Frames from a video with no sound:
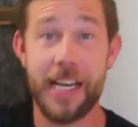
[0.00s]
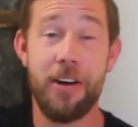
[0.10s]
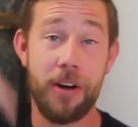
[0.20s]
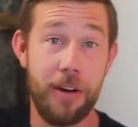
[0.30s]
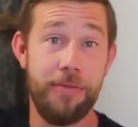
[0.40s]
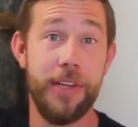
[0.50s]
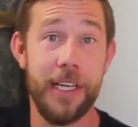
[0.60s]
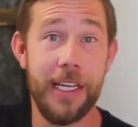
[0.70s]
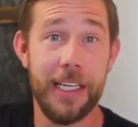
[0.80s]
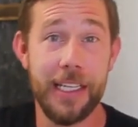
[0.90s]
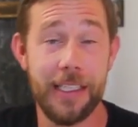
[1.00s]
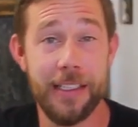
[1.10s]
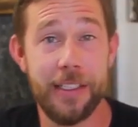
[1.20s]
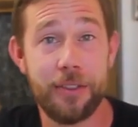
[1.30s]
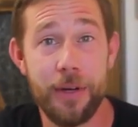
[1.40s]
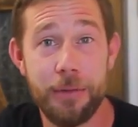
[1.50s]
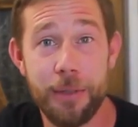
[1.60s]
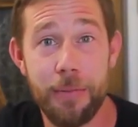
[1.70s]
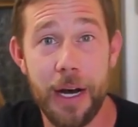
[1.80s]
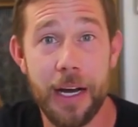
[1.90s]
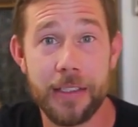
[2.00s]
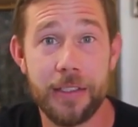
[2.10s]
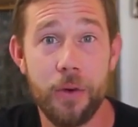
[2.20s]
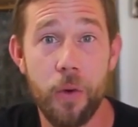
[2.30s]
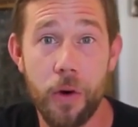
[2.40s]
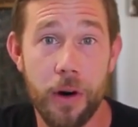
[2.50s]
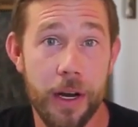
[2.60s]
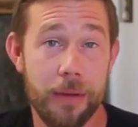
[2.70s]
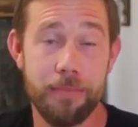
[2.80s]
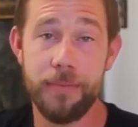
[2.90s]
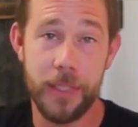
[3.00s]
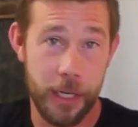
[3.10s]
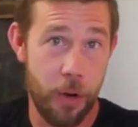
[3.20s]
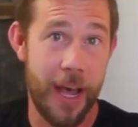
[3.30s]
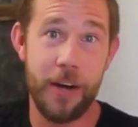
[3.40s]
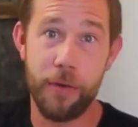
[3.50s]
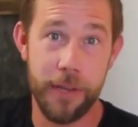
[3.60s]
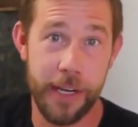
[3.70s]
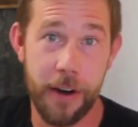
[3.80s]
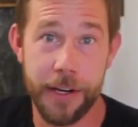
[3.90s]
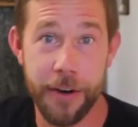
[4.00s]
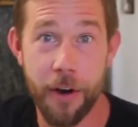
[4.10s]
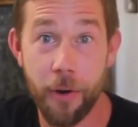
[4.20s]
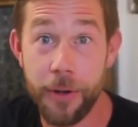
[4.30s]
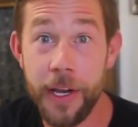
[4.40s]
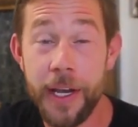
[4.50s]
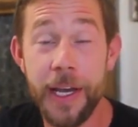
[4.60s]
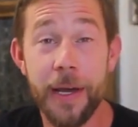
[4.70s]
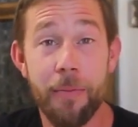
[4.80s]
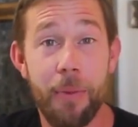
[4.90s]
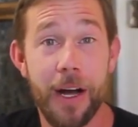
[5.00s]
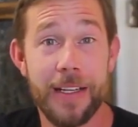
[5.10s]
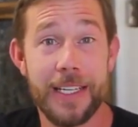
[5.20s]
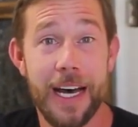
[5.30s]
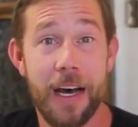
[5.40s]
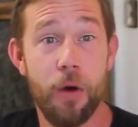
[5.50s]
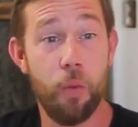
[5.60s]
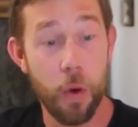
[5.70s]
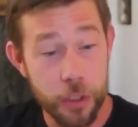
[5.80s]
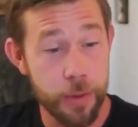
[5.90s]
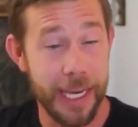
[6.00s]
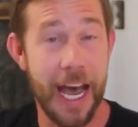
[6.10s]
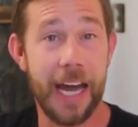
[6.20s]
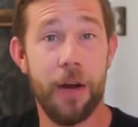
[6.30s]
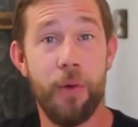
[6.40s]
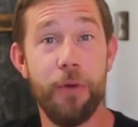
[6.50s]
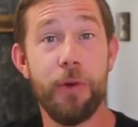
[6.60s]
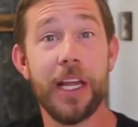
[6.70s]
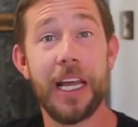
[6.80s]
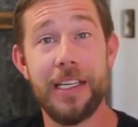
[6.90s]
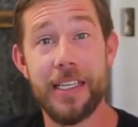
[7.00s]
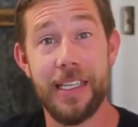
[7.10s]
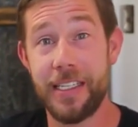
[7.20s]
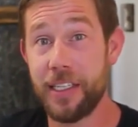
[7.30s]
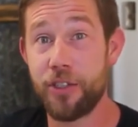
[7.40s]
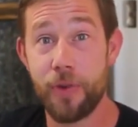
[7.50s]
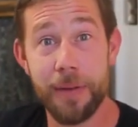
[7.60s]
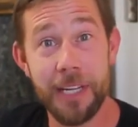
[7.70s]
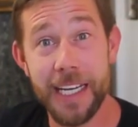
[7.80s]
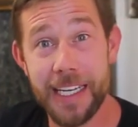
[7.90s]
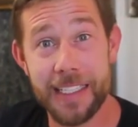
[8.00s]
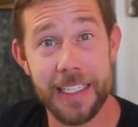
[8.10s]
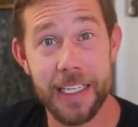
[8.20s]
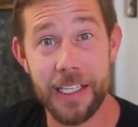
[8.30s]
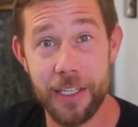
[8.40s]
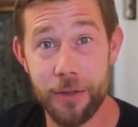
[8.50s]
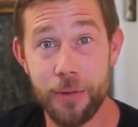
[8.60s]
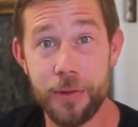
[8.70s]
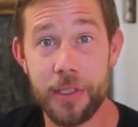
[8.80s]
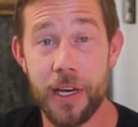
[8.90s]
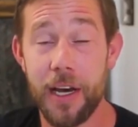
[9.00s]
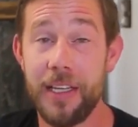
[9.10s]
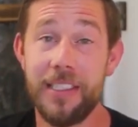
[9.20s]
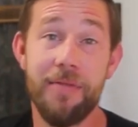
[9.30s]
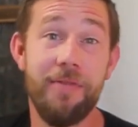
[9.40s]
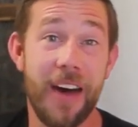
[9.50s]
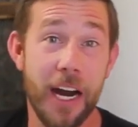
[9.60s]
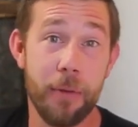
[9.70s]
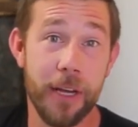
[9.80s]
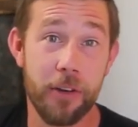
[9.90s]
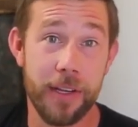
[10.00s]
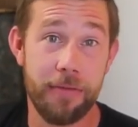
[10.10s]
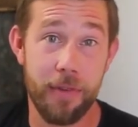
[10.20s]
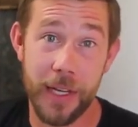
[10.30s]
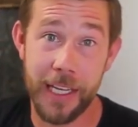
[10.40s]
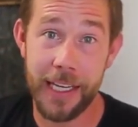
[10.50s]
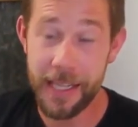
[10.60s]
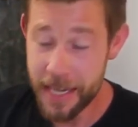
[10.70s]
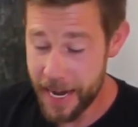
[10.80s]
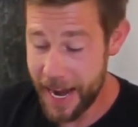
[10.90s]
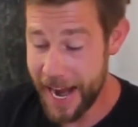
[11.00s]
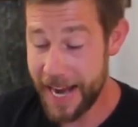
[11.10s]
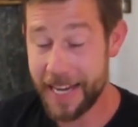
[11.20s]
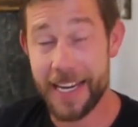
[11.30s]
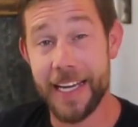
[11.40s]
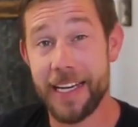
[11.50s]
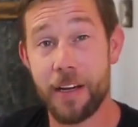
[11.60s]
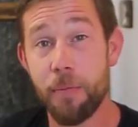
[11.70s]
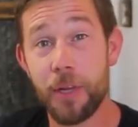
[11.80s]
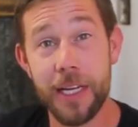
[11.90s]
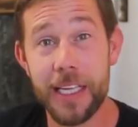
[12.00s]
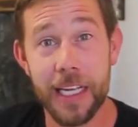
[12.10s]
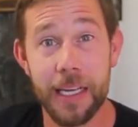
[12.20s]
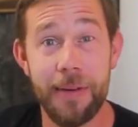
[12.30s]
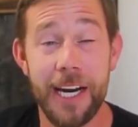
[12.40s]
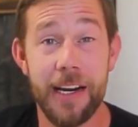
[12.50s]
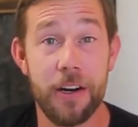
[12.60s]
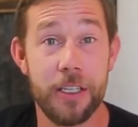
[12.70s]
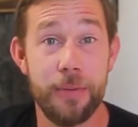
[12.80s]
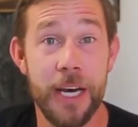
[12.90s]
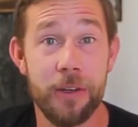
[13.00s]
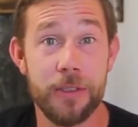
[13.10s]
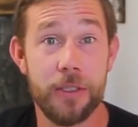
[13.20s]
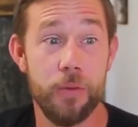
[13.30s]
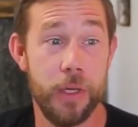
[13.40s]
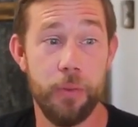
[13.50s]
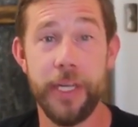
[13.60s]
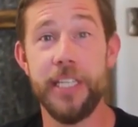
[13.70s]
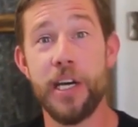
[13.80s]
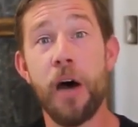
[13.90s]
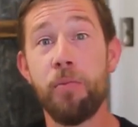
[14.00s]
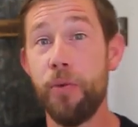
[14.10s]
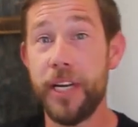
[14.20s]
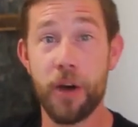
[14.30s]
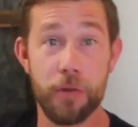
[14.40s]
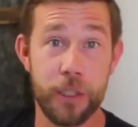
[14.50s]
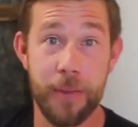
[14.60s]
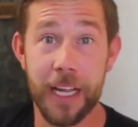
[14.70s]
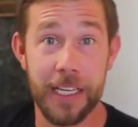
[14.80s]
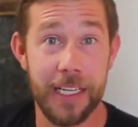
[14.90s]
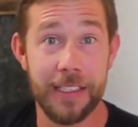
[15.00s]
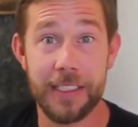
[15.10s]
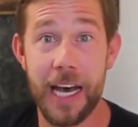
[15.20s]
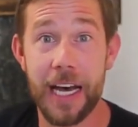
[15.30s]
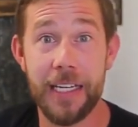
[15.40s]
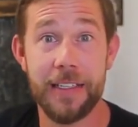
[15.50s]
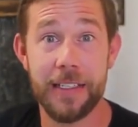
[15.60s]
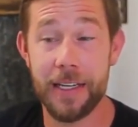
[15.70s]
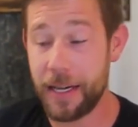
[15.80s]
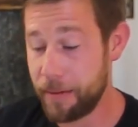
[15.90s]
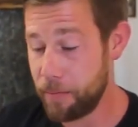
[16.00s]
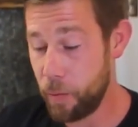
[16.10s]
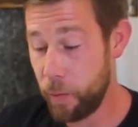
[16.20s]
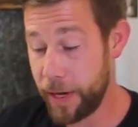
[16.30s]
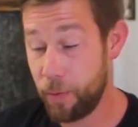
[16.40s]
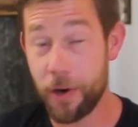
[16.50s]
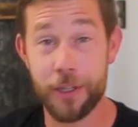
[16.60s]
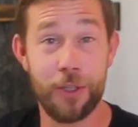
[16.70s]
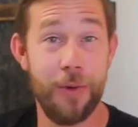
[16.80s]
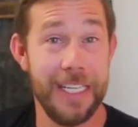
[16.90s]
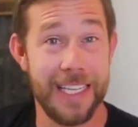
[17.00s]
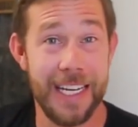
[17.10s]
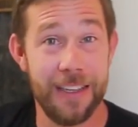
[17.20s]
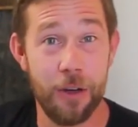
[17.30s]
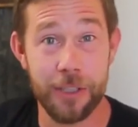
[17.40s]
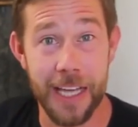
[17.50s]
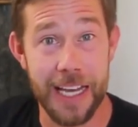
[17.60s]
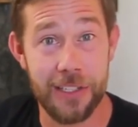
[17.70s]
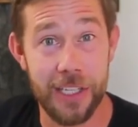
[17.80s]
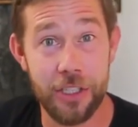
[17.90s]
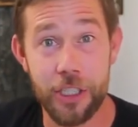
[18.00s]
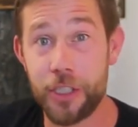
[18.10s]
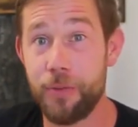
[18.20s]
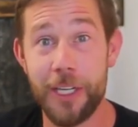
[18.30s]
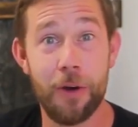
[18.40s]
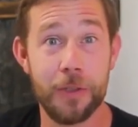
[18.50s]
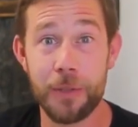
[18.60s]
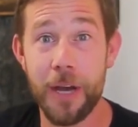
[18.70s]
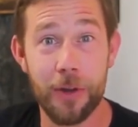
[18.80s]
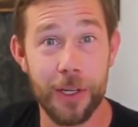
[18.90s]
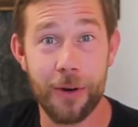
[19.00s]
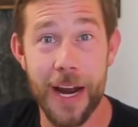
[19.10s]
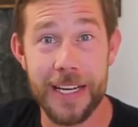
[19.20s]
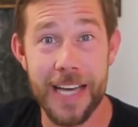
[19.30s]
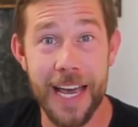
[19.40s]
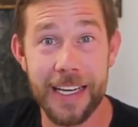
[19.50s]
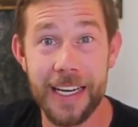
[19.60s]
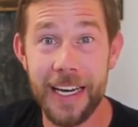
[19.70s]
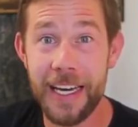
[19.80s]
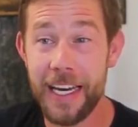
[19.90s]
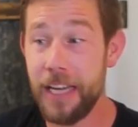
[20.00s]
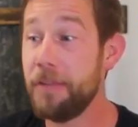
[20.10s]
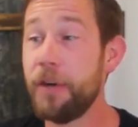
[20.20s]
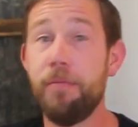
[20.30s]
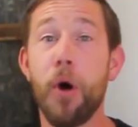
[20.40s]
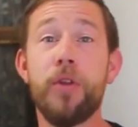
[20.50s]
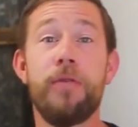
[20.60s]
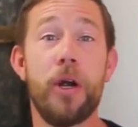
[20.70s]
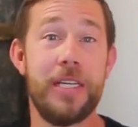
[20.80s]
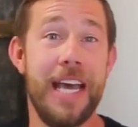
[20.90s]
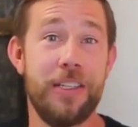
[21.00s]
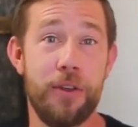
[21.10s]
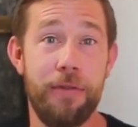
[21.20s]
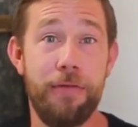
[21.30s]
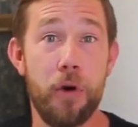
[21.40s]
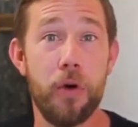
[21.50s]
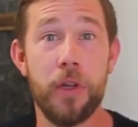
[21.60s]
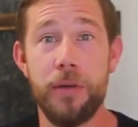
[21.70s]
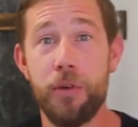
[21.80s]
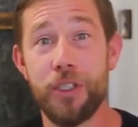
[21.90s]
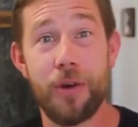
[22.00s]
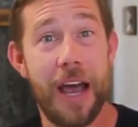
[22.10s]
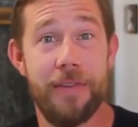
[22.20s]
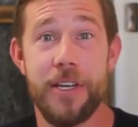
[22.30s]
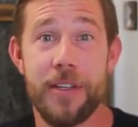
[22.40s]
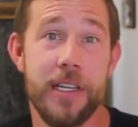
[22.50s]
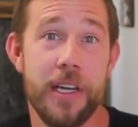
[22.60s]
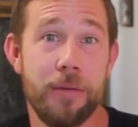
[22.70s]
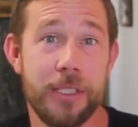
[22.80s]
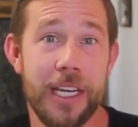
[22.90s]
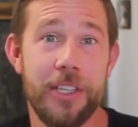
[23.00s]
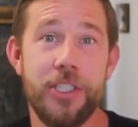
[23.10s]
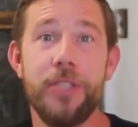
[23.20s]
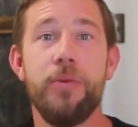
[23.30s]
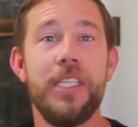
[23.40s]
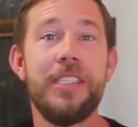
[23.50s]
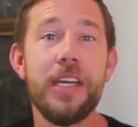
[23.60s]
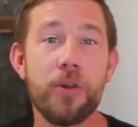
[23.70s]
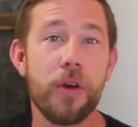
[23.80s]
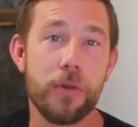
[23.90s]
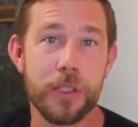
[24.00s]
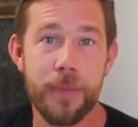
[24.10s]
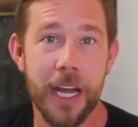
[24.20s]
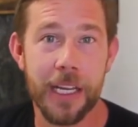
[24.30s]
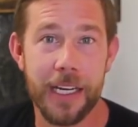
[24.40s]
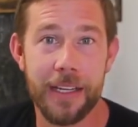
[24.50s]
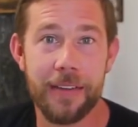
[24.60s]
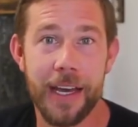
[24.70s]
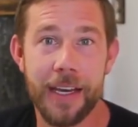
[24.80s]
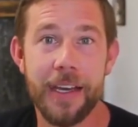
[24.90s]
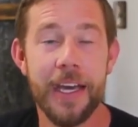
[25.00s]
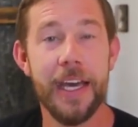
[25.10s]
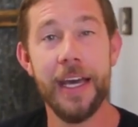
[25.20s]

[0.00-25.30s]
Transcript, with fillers: check out our affiliate link in the description box, or um, you know, head over there on your own. But uh, once we got it, we realized that it's extremely easy to use, uh, it's environmentally friendly, and it completely eliminated our smells. When we dump, we don't smell it inside. Um, when we're squeezing in those last dishes, we don't smell the gray tank. Even if both of our tanks are full and we're driving to the dump station, we still don't smell anything.